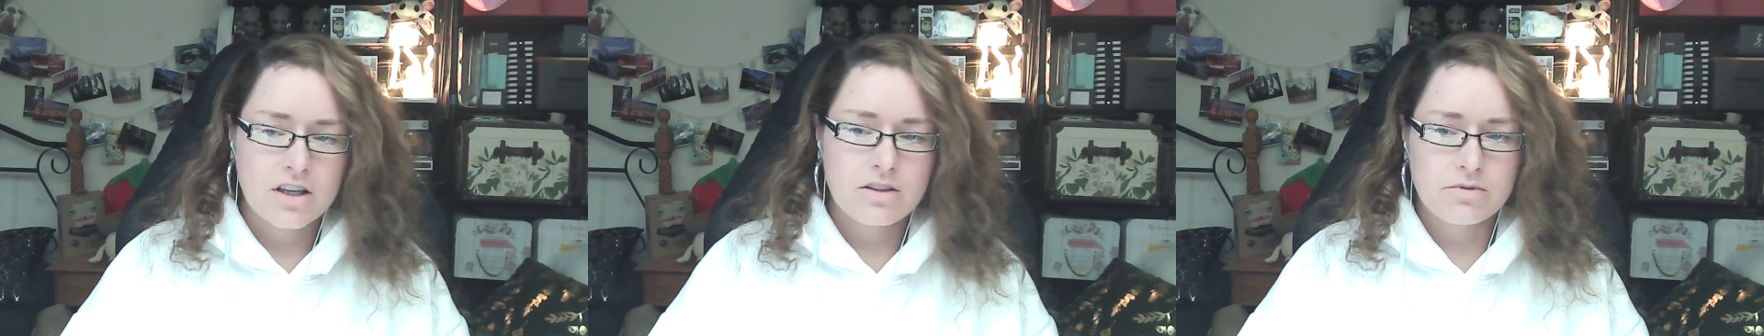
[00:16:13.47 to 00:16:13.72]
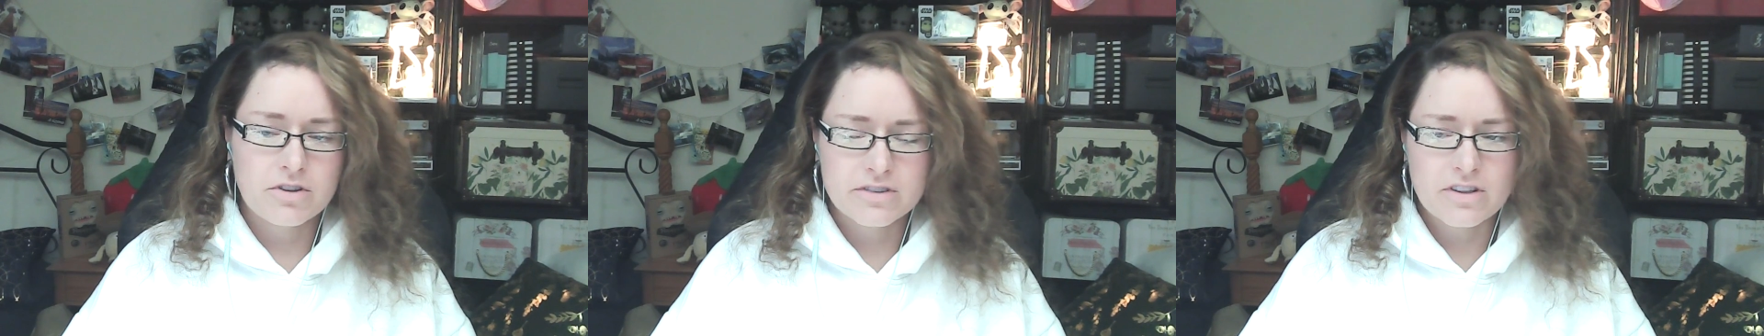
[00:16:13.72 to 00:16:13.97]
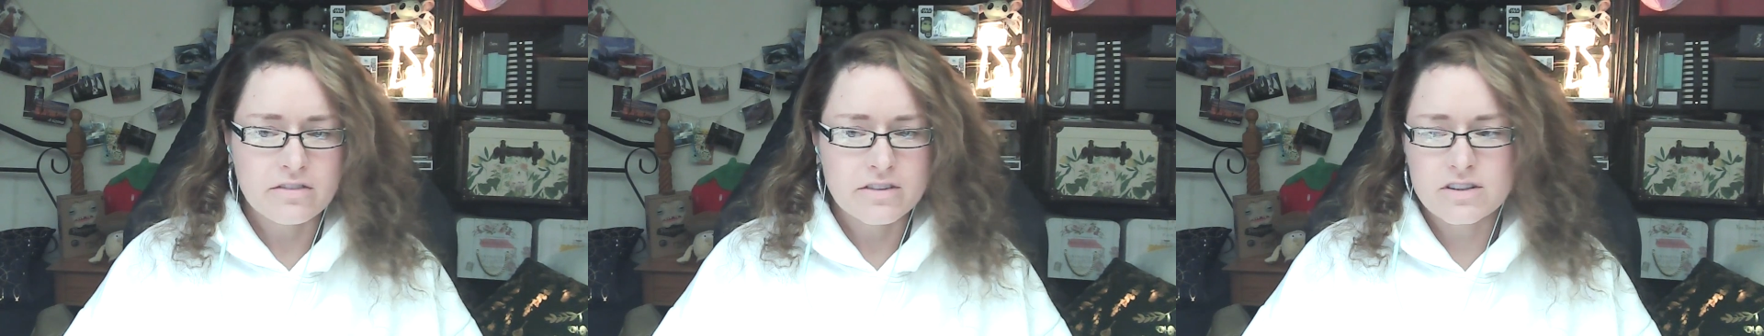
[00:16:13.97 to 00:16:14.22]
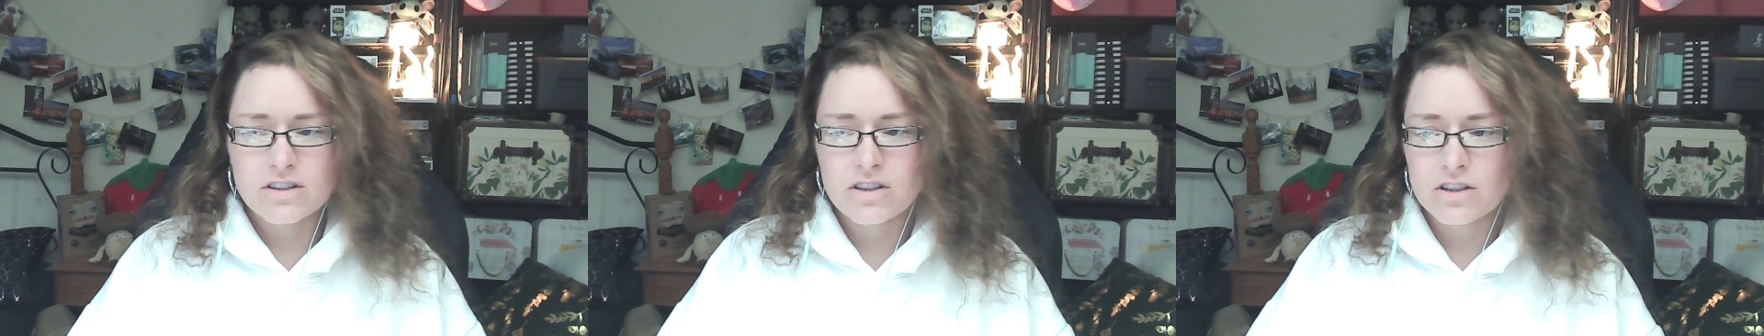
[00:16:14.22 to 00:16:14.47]
because
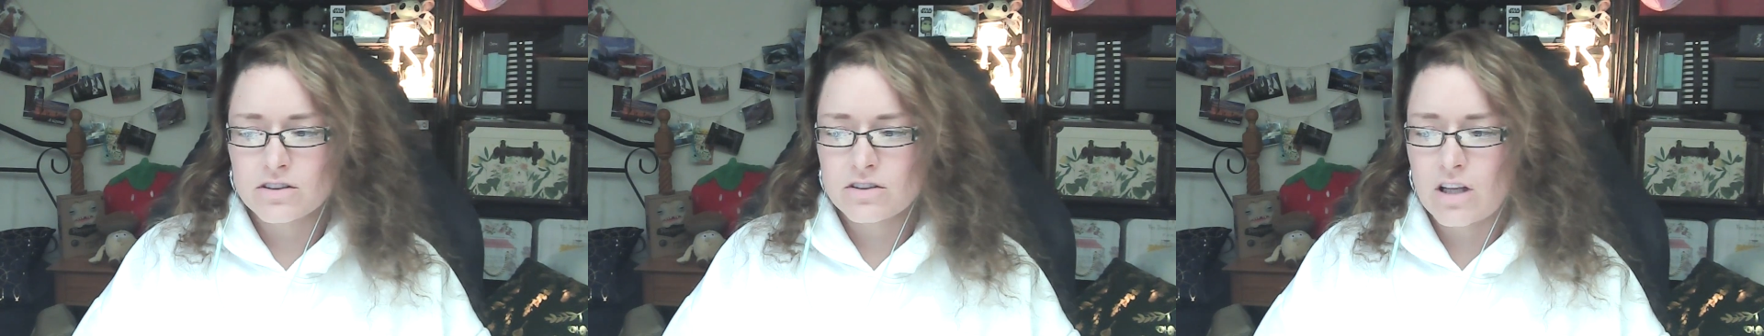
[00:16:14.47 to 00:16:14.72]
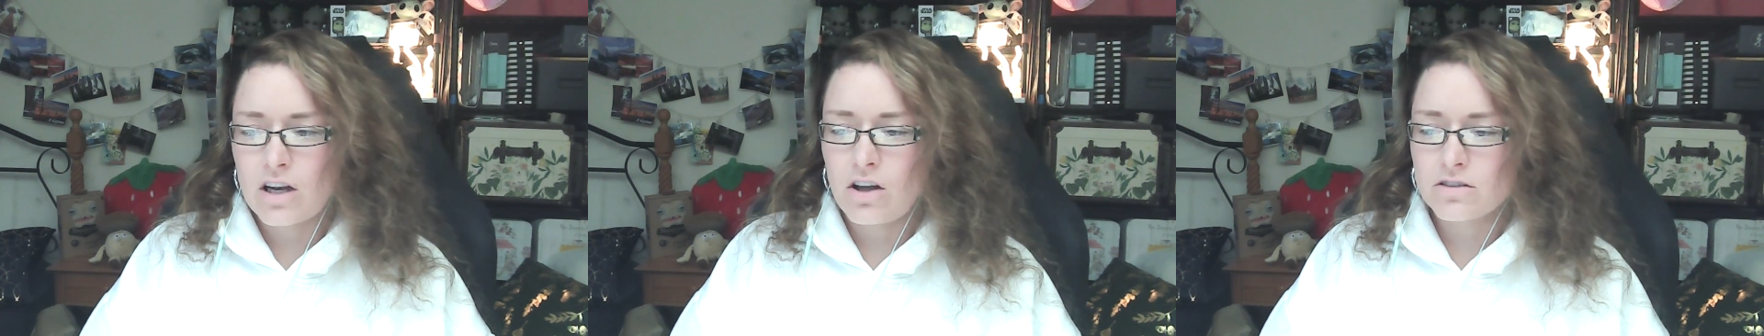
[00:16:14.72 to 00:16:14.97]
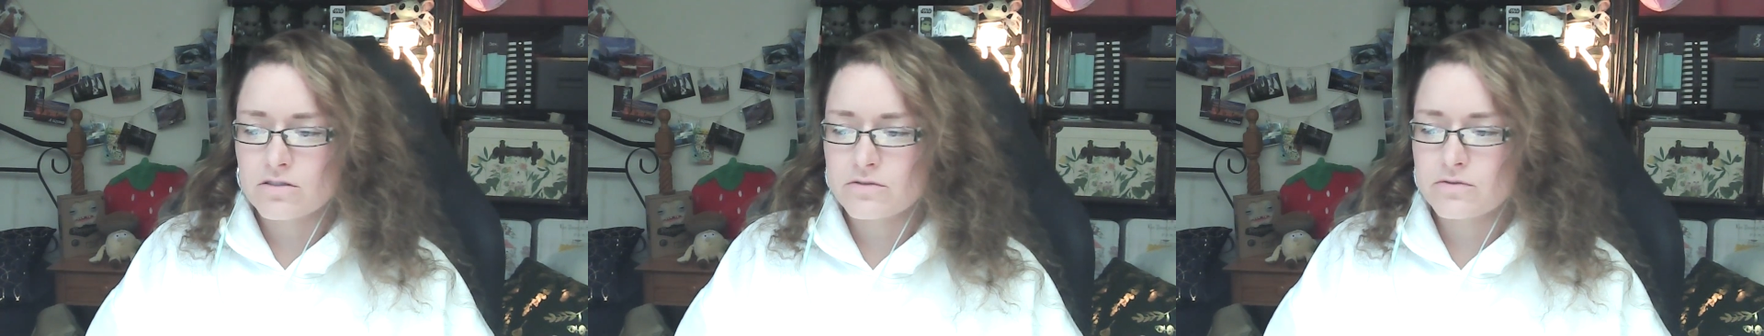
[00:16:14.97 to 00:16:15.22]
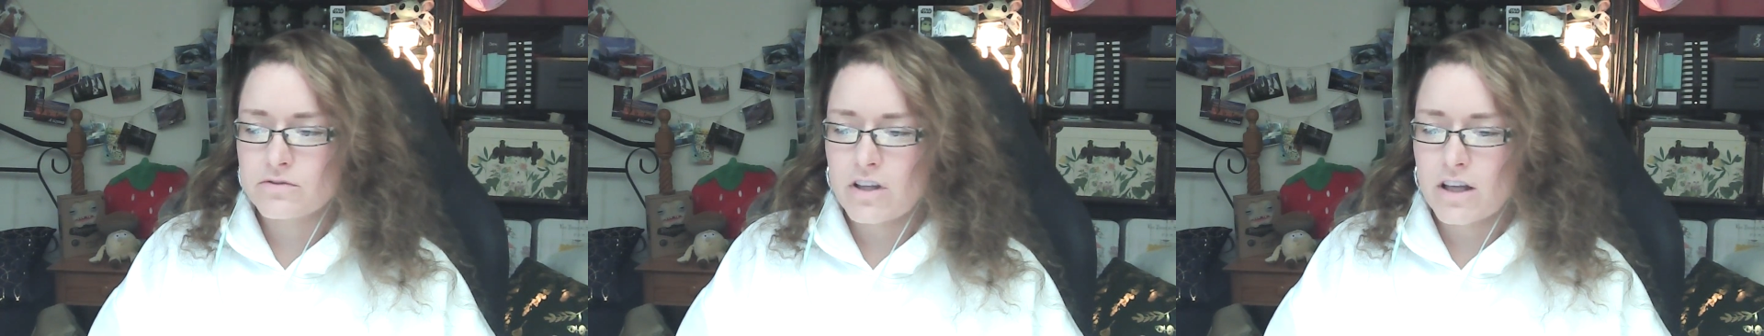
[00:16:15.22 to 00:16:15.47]
obviously there's a lot
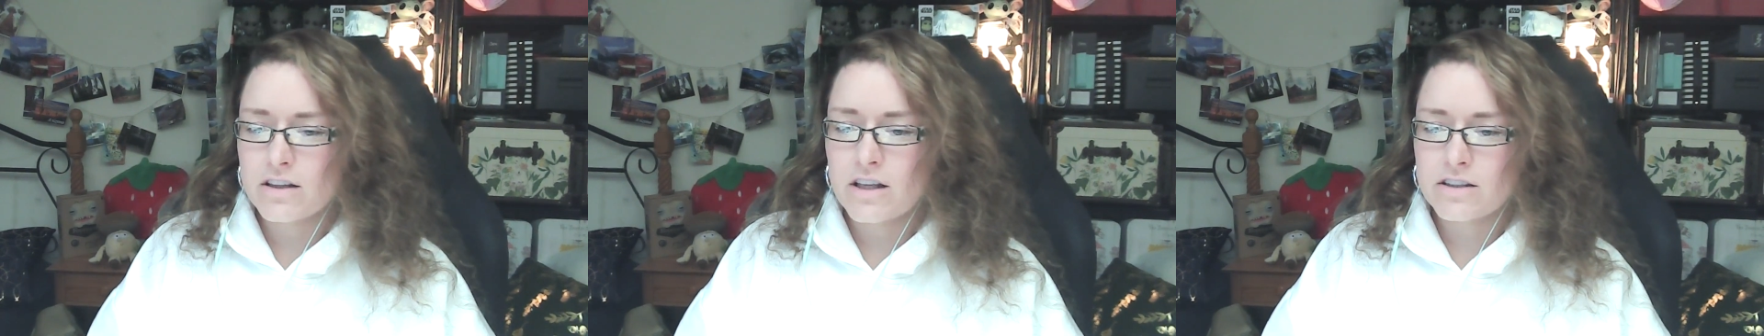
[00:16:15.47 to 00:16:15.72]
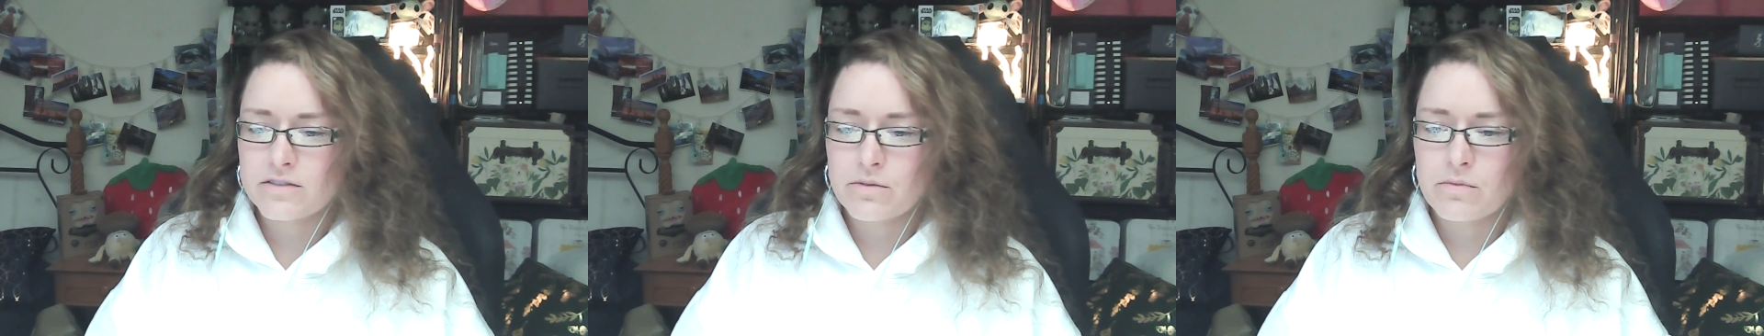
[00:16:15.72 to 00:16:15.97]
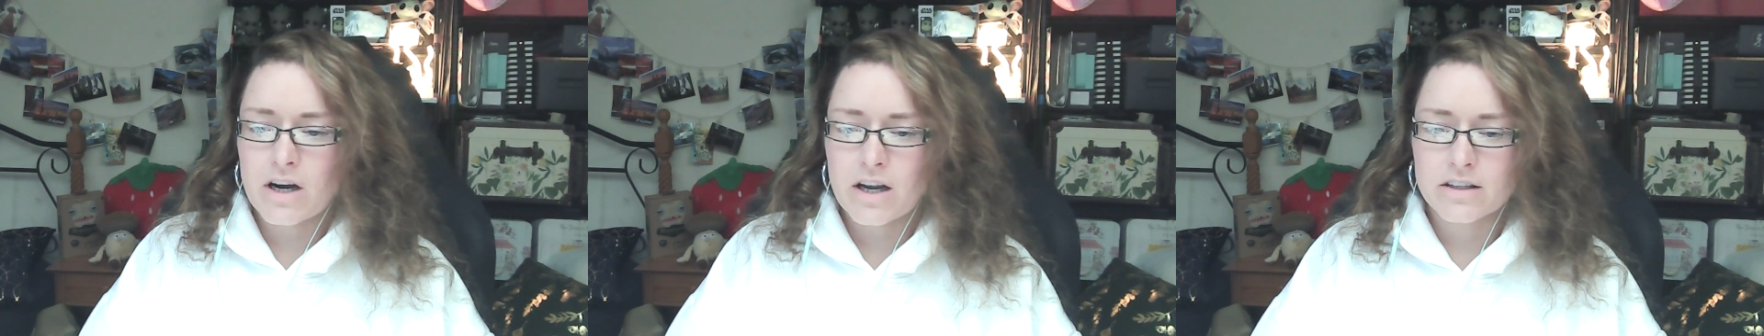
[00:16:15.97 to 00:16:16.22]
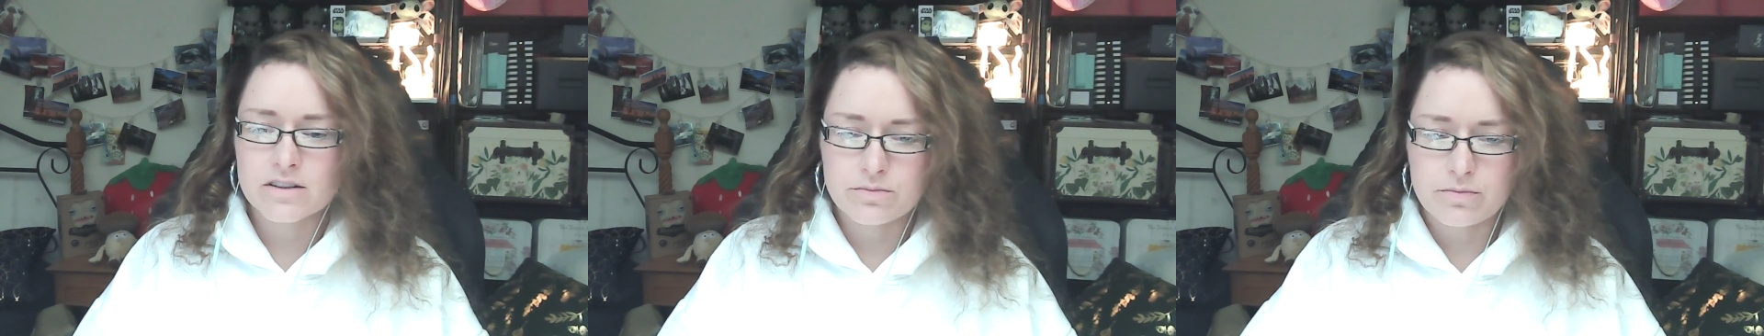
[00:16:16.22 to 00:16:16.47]
of Native
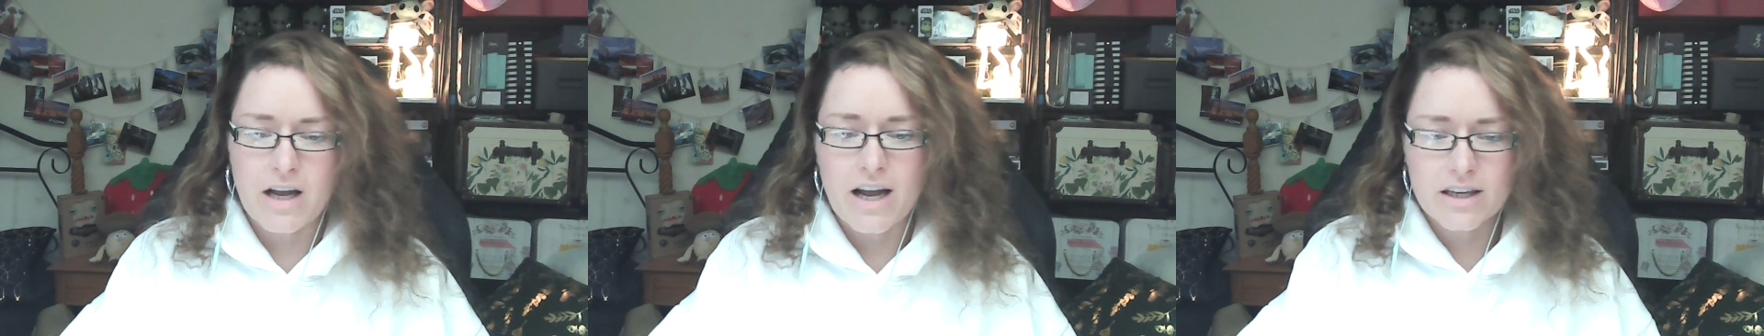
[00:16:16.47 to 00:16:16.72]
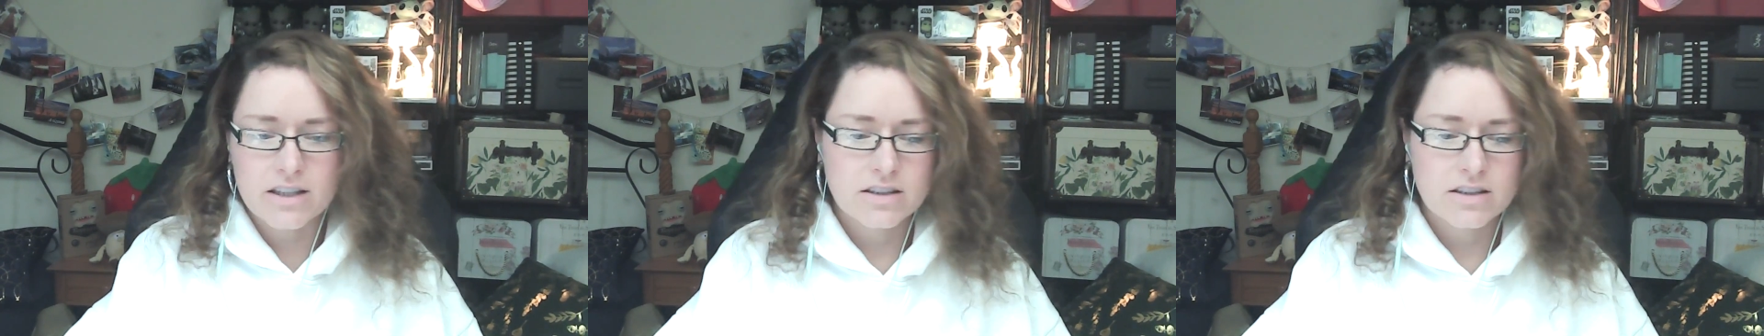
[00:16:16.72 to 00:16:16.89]
Americans back